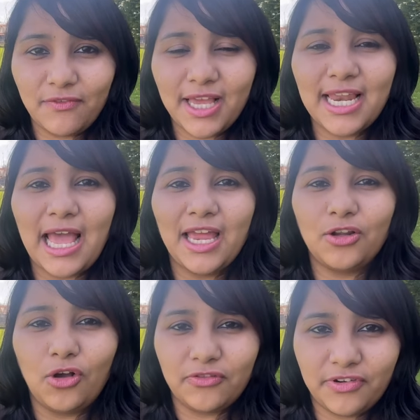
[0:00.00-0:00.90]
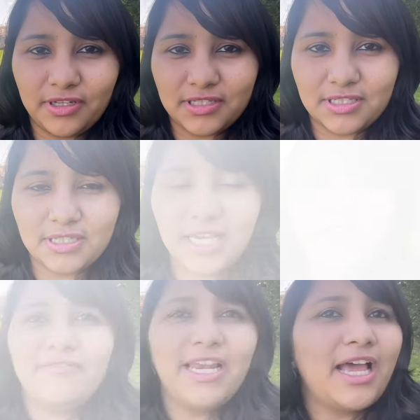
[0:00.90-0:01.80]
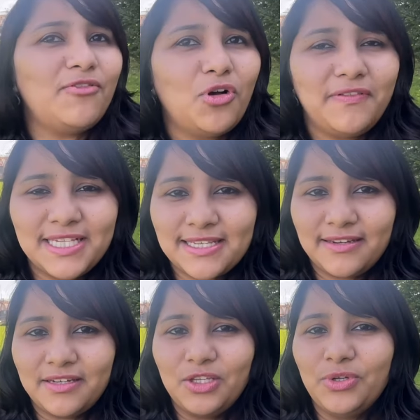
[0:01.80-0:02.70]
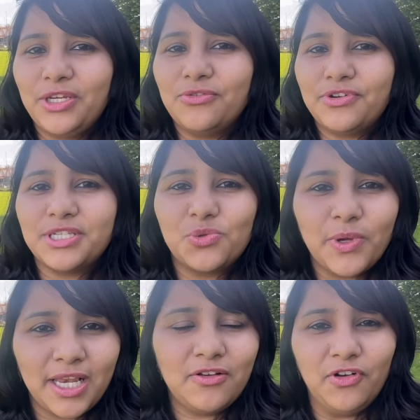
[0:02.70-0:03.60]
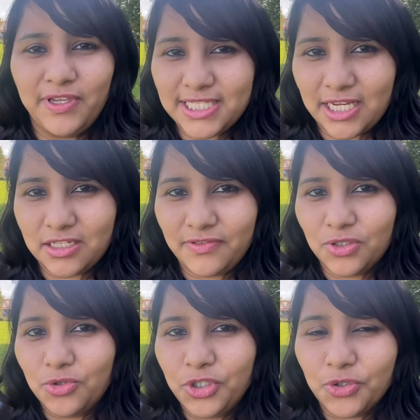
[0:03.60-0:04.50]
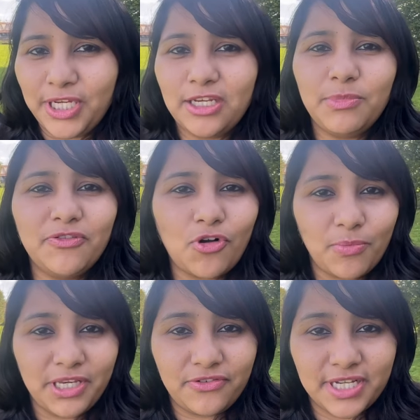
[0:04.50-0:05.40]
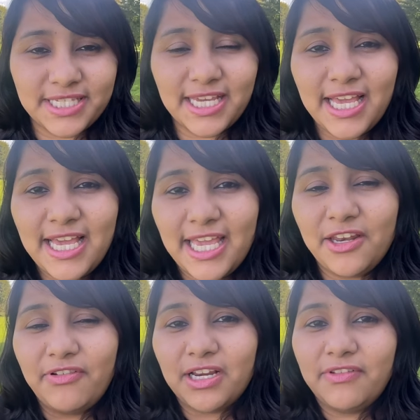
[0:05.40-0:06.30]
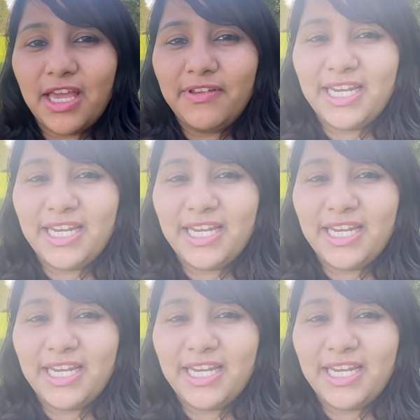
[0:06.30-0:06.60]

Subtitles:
well and confidence. Well, I've always said it, you need to dress well for visa interview. You need to be formally dressed. In fact, we have an